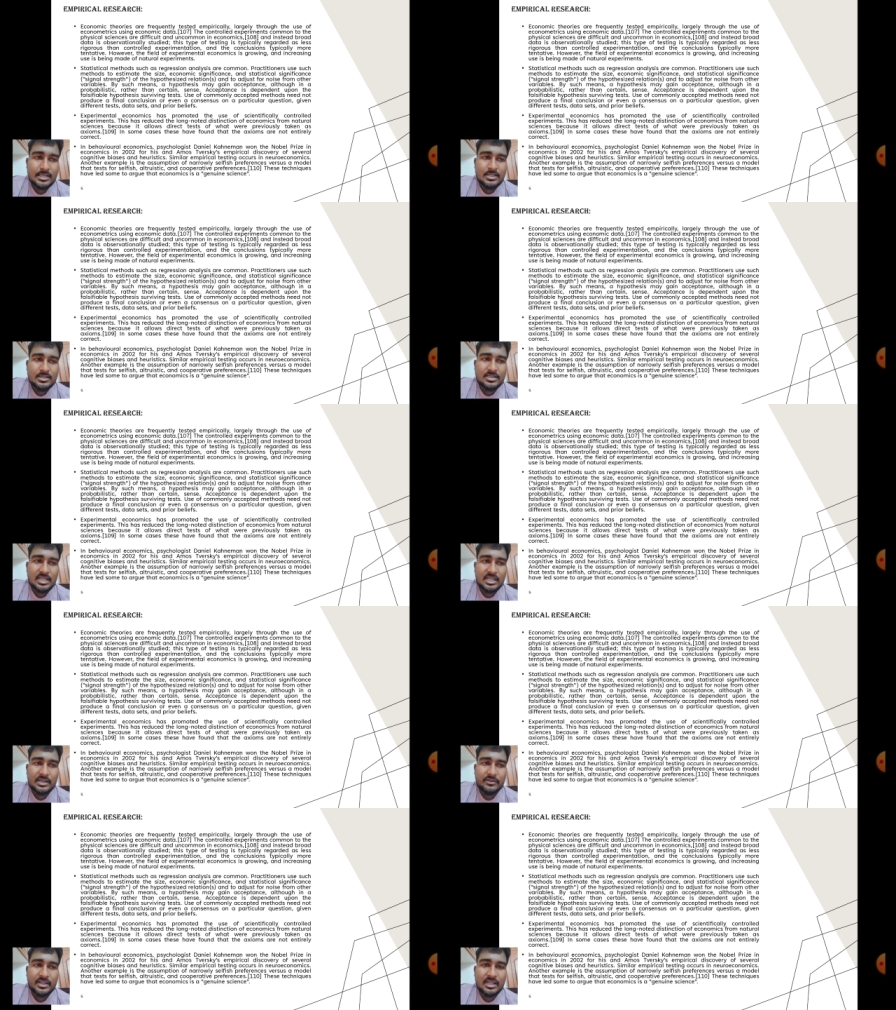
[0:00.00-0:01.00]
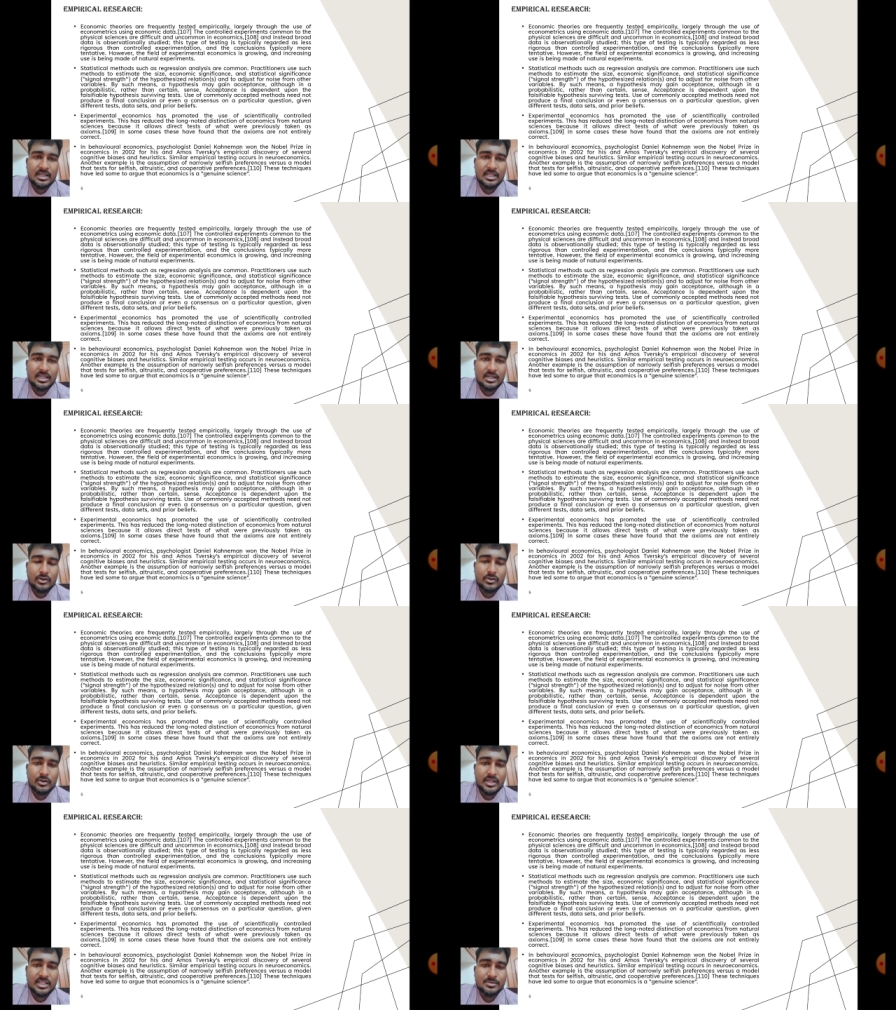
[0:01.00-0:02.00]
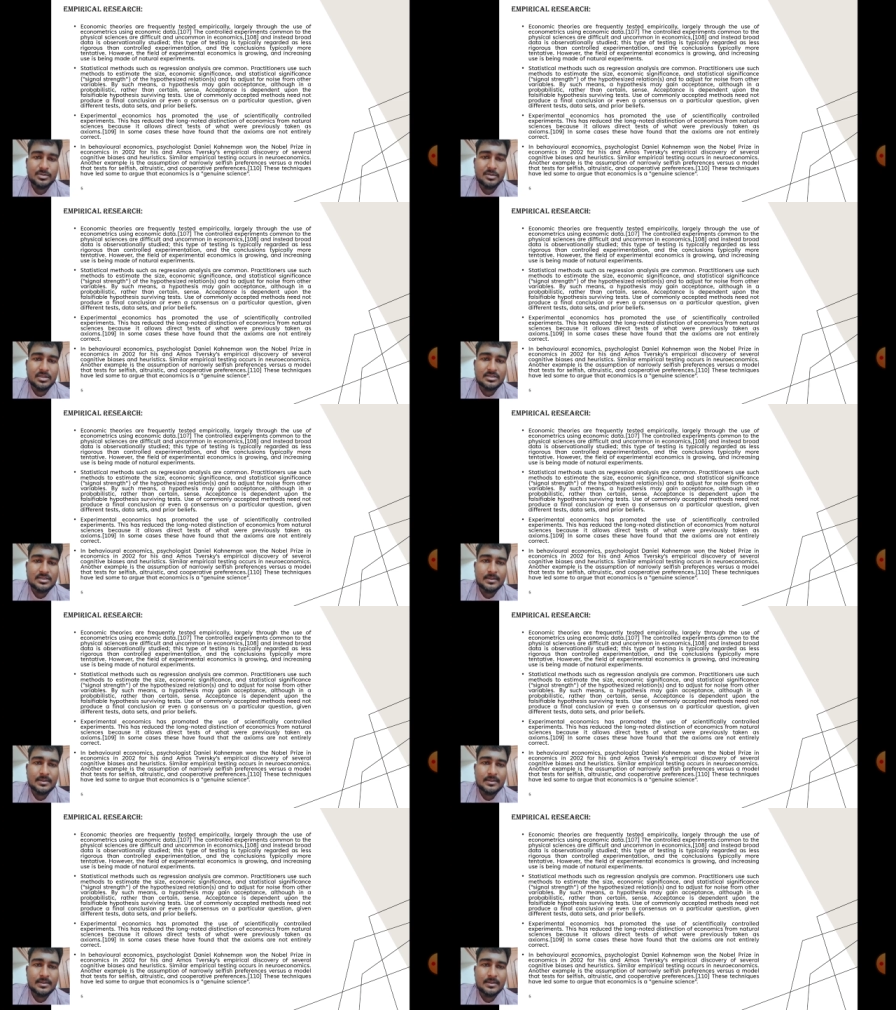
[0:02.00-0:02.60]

scientifically controlled experiments.